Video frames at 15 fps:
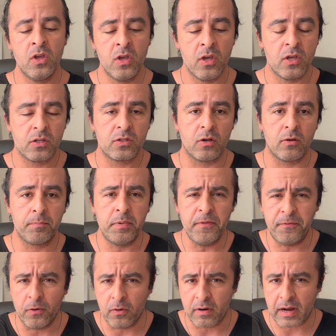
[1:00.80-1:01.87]
So
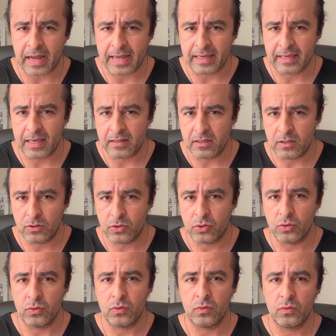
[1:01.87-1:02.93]
before I get
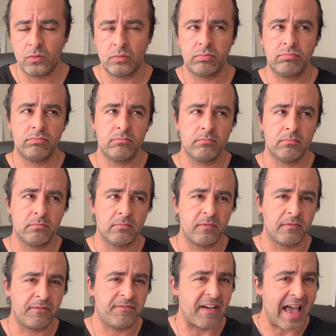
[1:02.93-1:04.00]
into
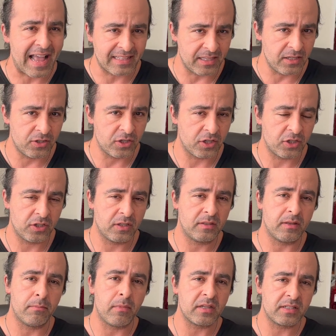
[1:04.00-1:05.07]
fat injection,
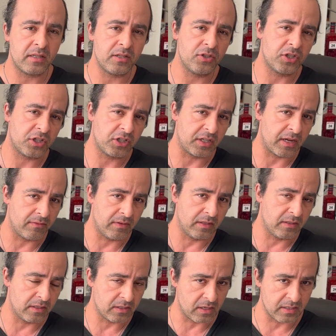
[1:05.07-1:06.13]
the muscle injection I will
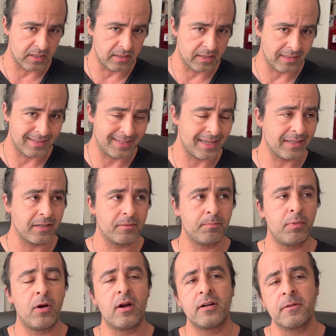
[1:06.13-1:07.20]
discuss in the second
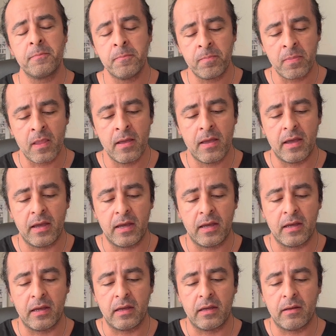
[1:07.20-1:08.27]
part,
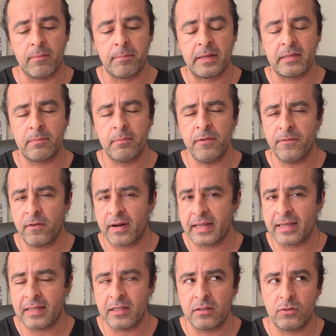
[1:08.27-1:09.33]
but before I
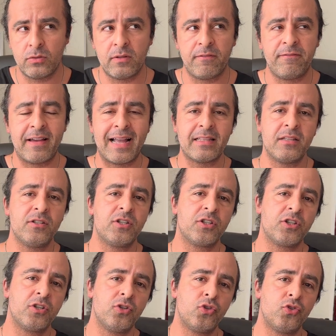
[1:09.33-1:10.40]
get into the fat
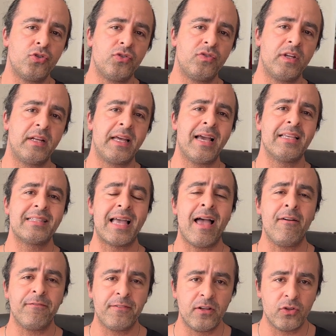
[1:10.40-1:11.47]
injection, you should realize
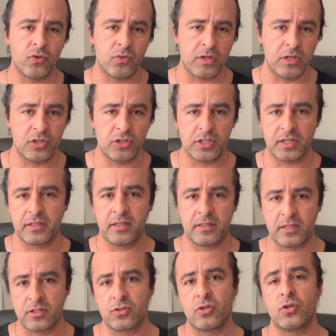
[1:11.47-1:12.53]
after you inject the
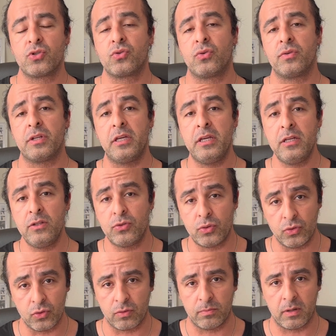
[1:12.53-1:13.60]
testosterone into
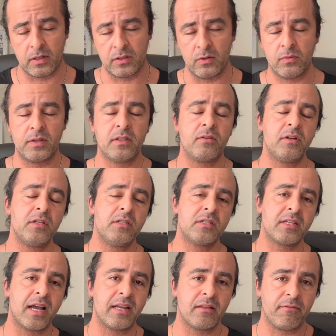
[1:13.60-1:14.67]
your body, whether
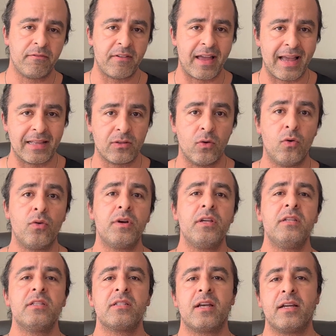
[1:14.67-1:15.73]
inside the fat or
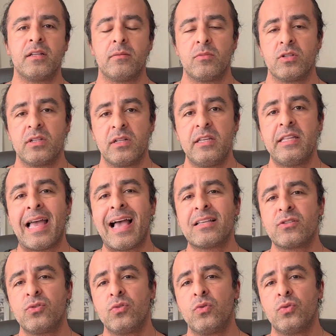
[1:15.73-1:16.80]
inside the muscle, it
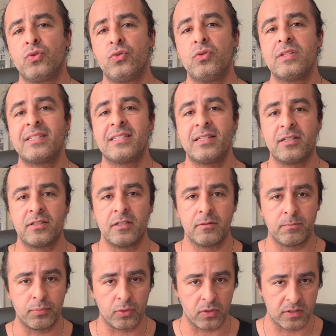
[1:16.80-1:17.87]
has to go through the certain
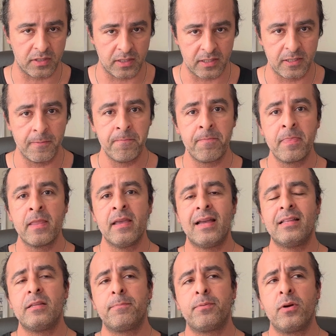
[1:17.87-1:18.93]
process,
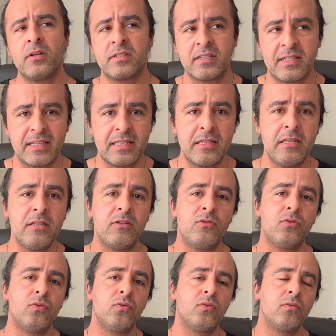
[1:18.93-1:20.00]
and the process, it needs
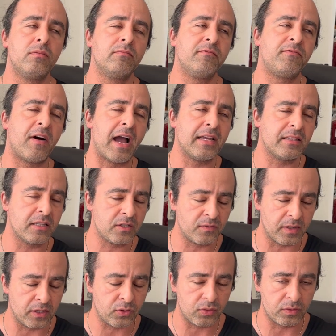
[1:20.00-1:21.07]
to find its
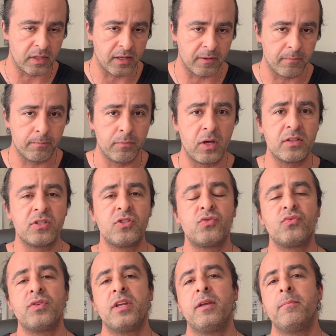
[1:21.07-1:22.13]
way through the
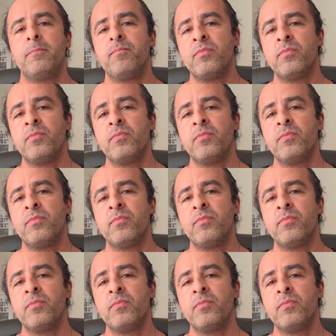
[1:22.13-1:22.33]
bloodstream,